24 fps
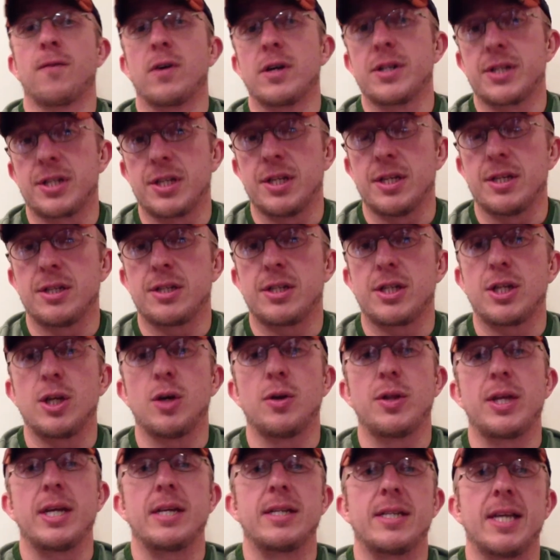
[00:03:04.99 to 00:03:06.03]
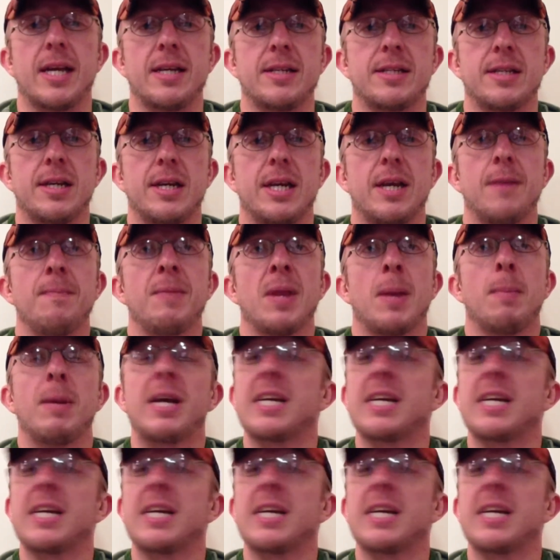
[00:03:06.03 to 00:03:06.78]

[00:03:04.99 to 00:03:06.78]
versus, the intensity,